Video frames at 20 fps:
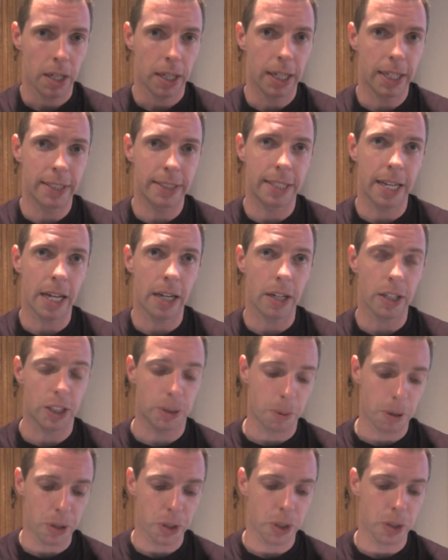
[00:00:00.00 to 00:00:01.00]
is that
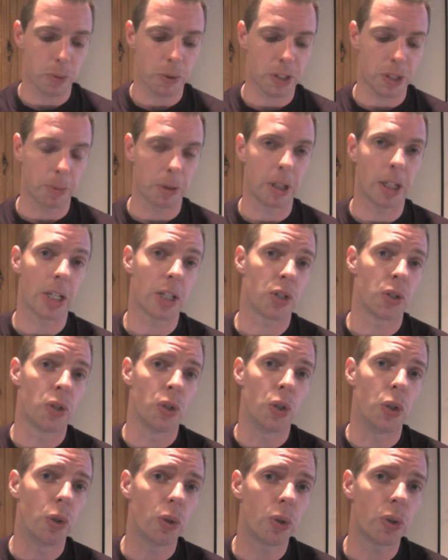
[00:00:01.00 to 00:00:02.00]
especially with something that's
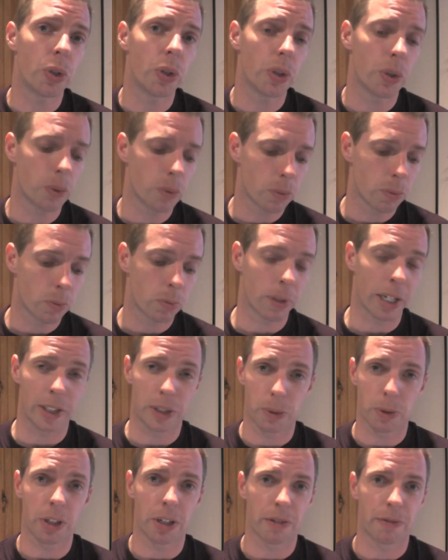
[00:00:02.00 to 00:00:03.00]
new to you, like
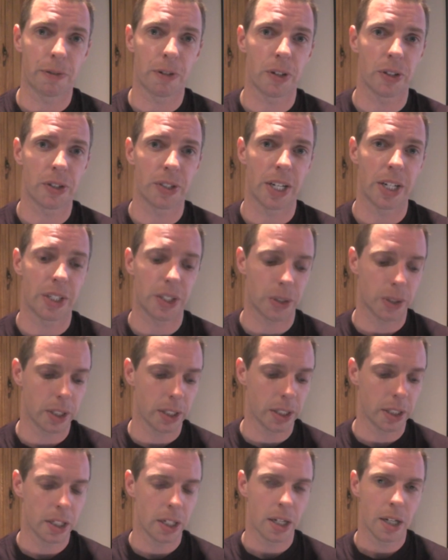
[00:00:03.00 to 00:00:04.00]
doing your first
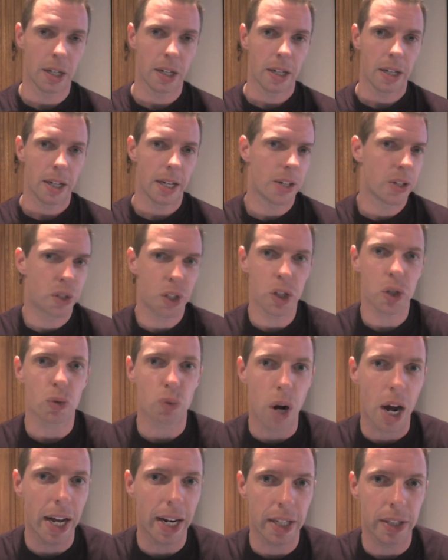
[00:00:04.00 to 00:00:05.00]
century, is just
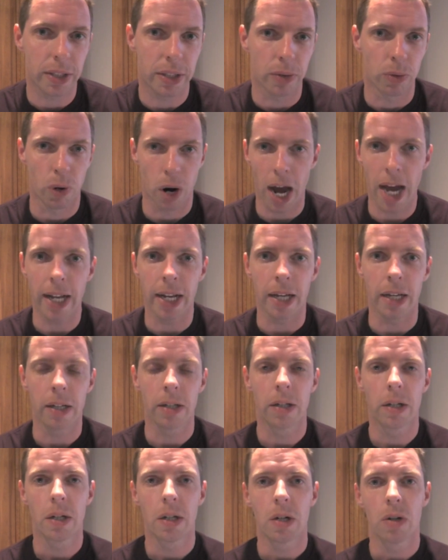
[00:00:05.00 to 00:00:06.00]
ride it to ride
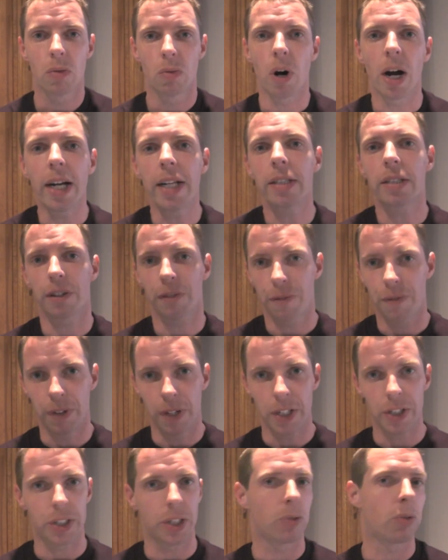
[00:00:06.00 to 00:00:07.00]
it. Ride it to
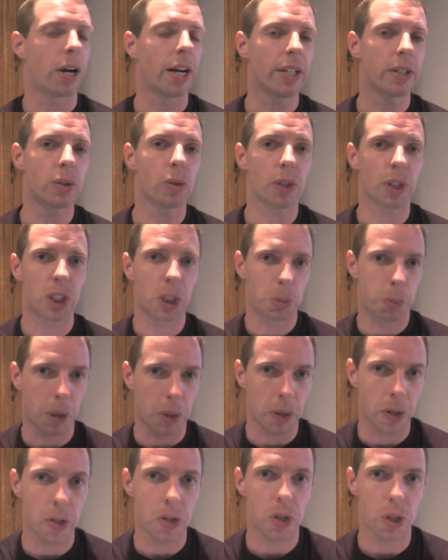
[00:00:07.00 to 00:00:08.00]
finish it. Ride it to
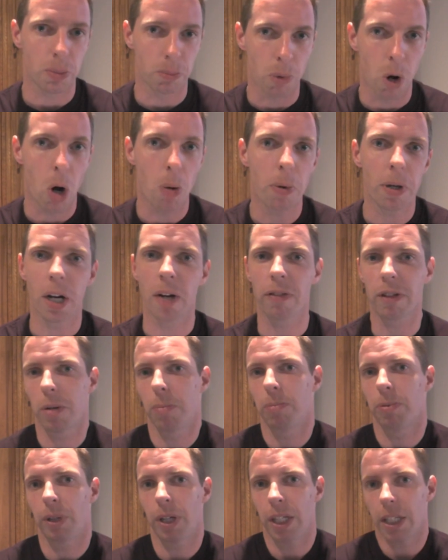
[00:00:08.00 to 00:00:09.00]
experience the moment of
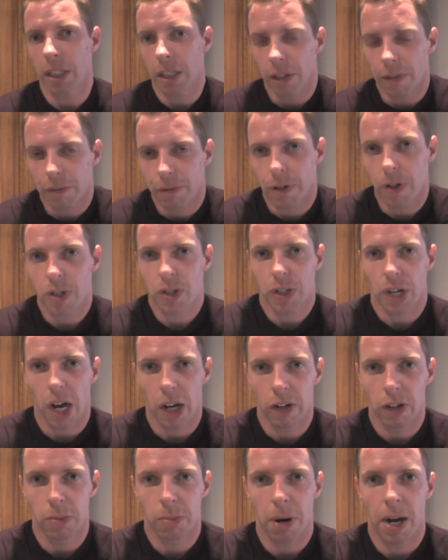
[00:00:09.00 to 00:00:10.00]
completing your first
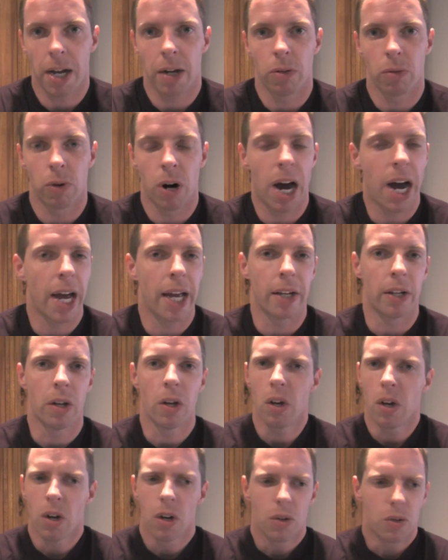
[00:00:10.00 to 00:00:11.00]
100-mile ride.
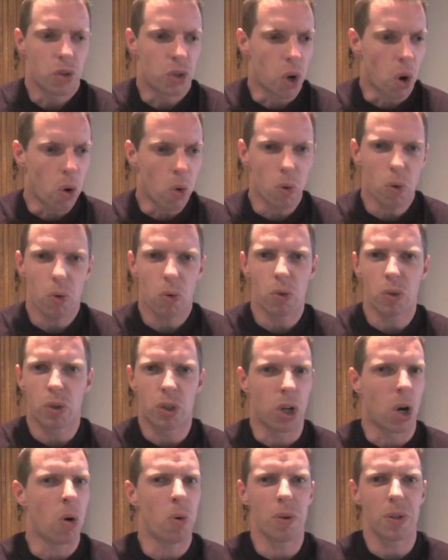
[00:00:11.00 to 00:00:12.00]

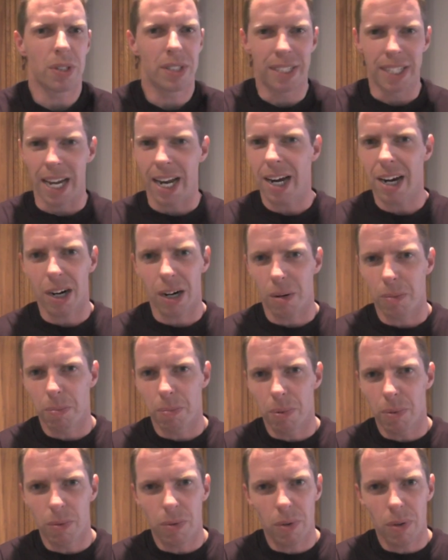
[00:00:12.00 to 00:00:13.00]
Don't
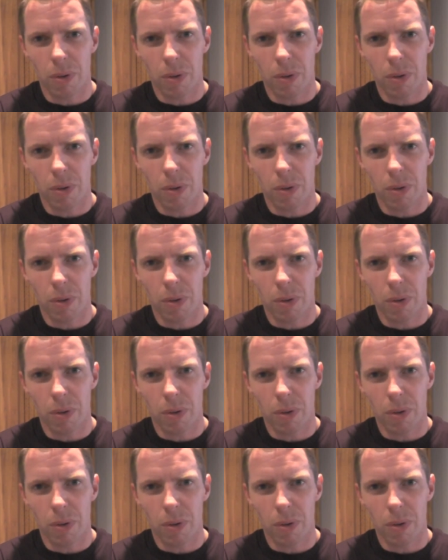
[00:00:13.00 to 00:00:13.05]
dare